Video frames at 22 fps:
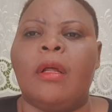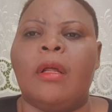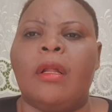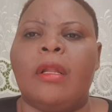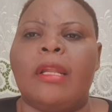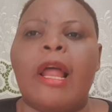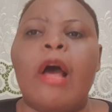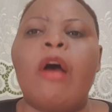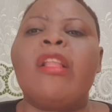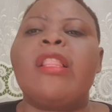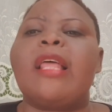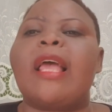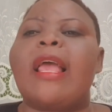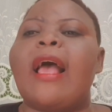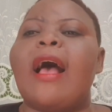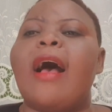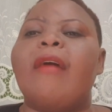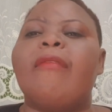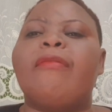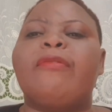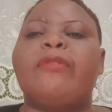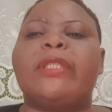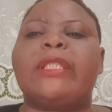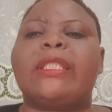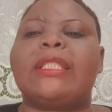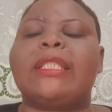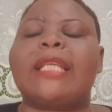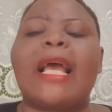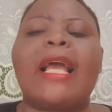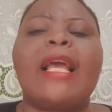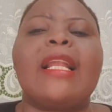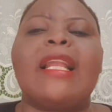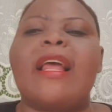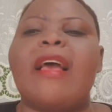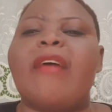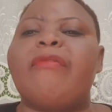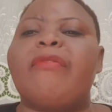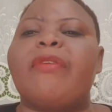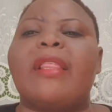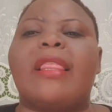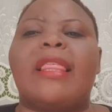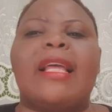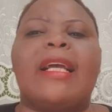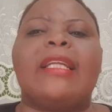Now they have said
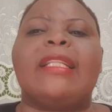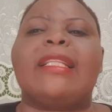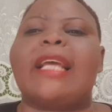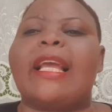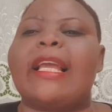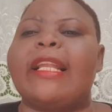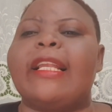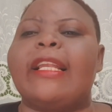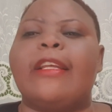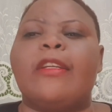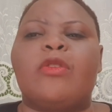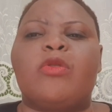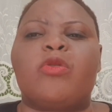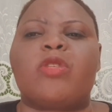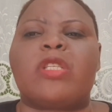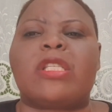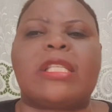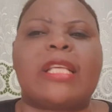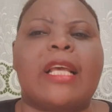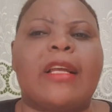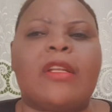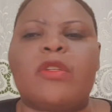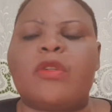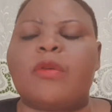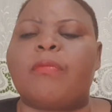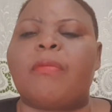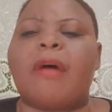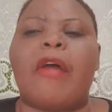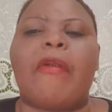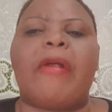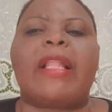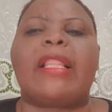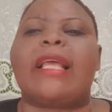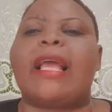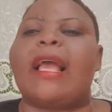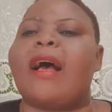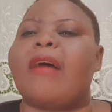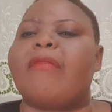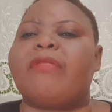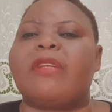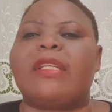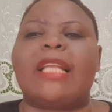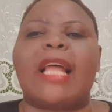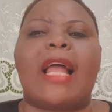everything they need to say to Mara. They
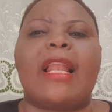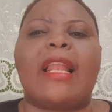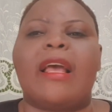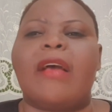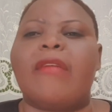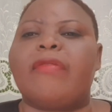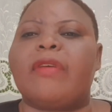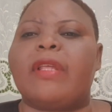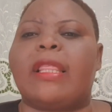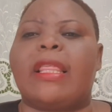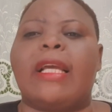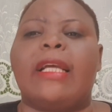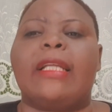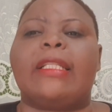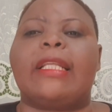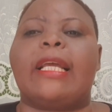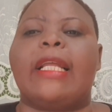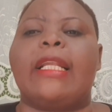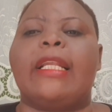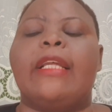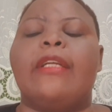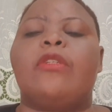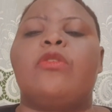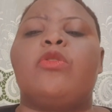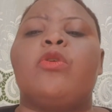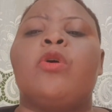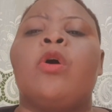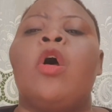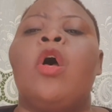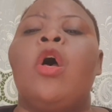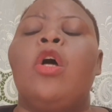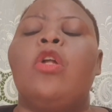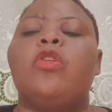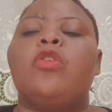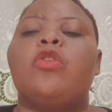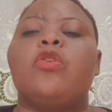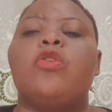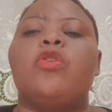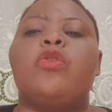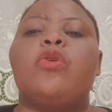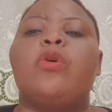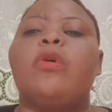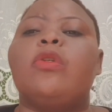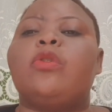have done everything they need to
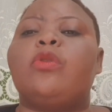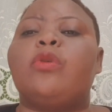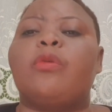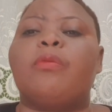do to